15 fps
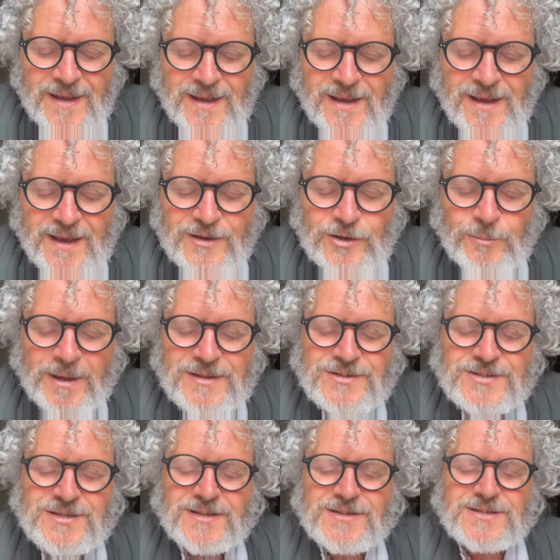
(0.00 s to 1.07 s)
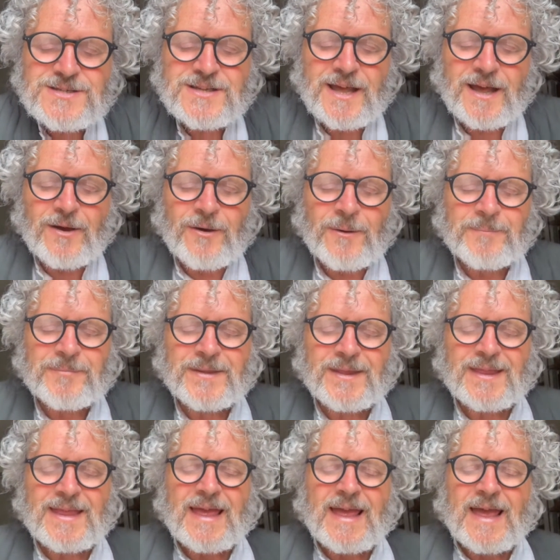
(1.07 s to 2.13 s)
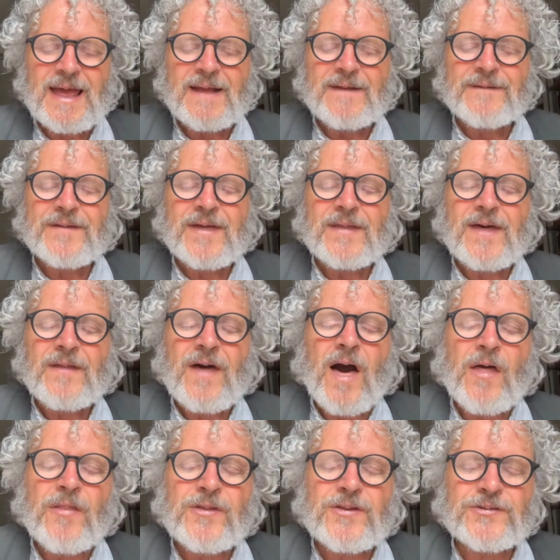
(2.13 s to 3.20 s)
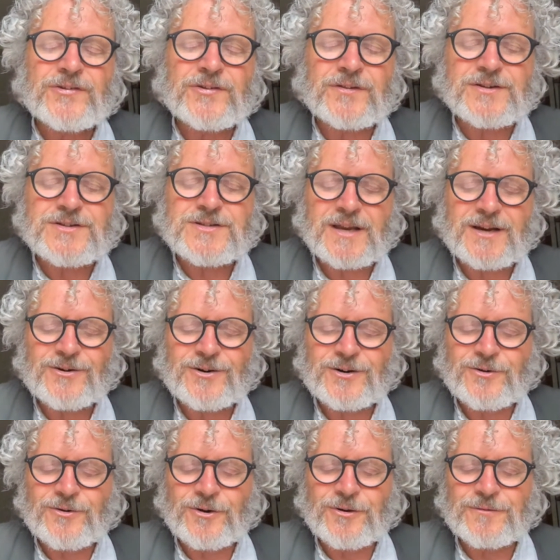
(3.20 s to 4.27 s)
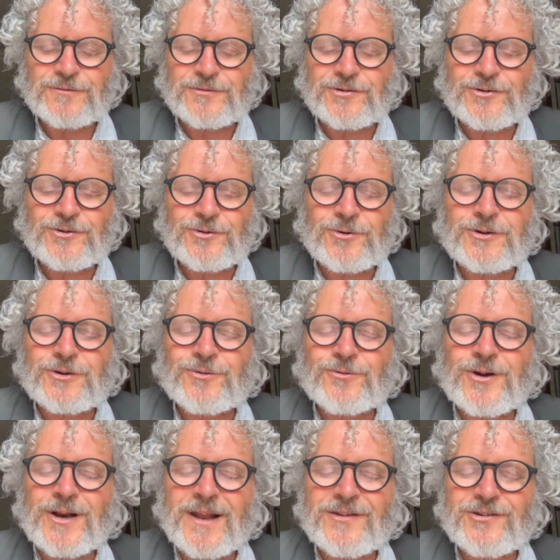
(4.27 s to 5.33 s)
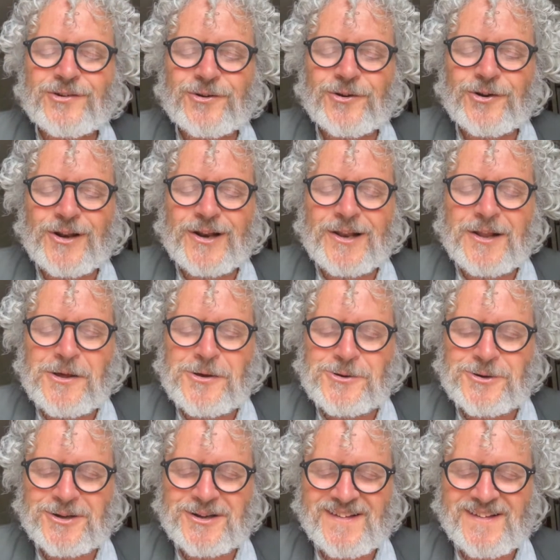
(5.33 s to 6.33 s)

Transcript: And you might sense now others in the sacred grove too, and you realize you're not alone.